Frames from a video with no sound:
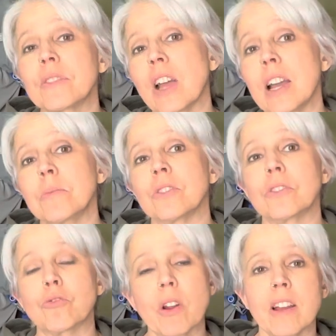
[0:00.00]
times
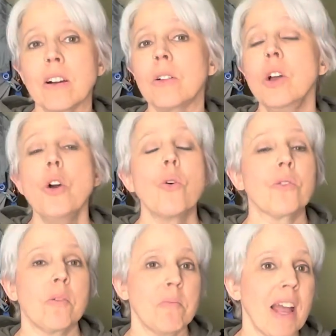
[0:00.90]
on trail
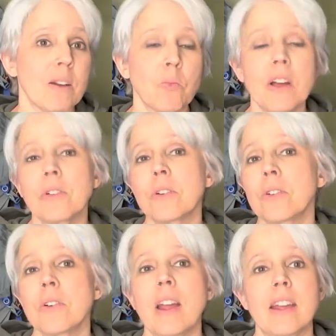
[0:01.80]
or the bad
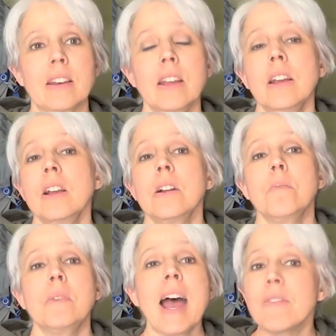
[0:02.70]
weather and
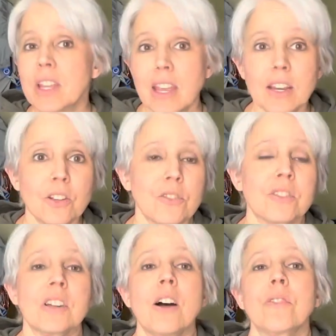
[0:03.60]
navigating
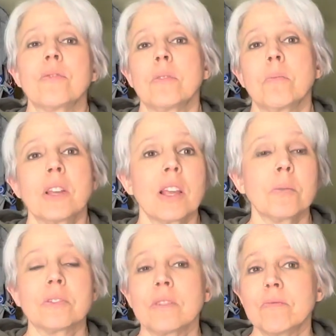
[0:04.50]
yourself and being
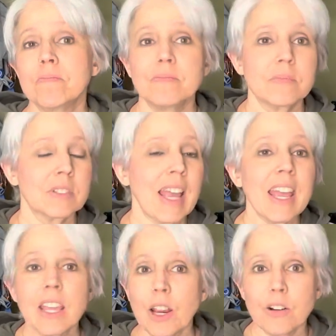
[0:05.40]
able to
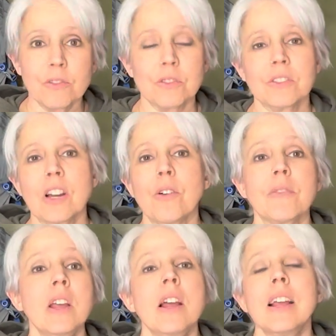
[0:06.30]
take care of yourself
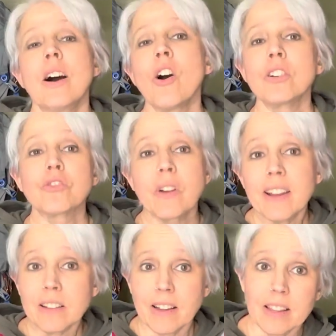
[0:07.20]
on
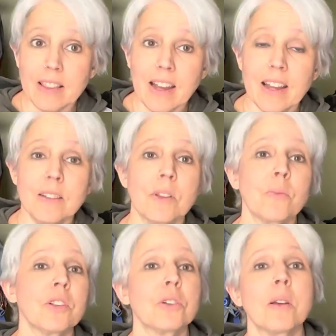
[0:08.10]
trail like that, then
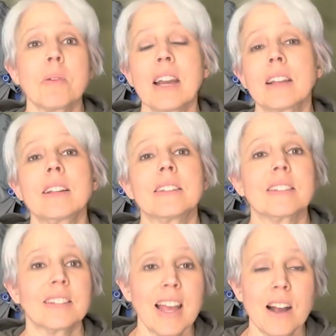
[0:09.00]
when you get back into
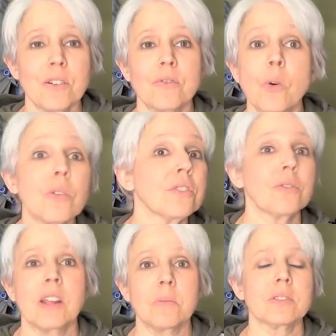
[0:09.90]
town, of course
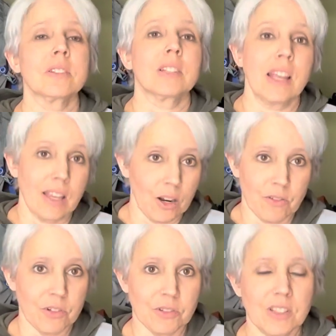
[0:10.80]
you're able to take care
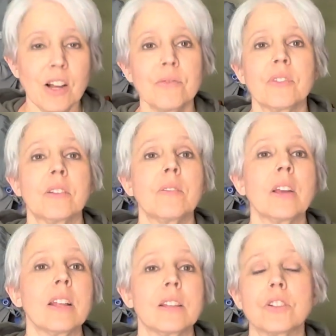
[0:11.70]
of yourself
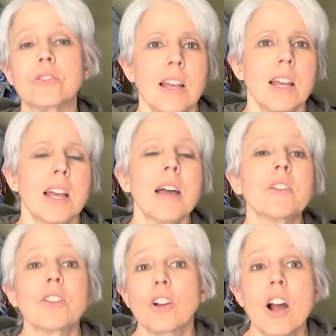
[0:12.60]
and just
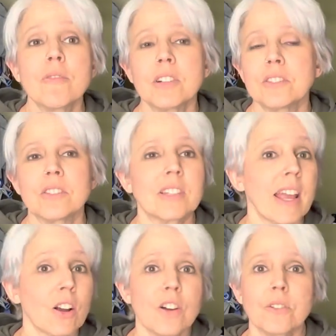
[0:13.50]
having the confidence to
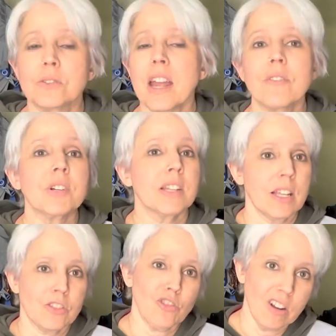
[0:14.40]
take on those everyday
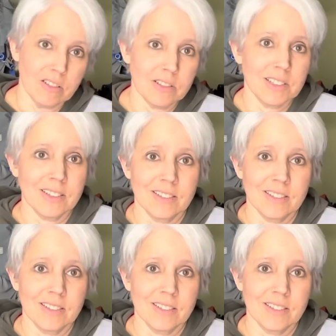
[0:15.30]
struggles.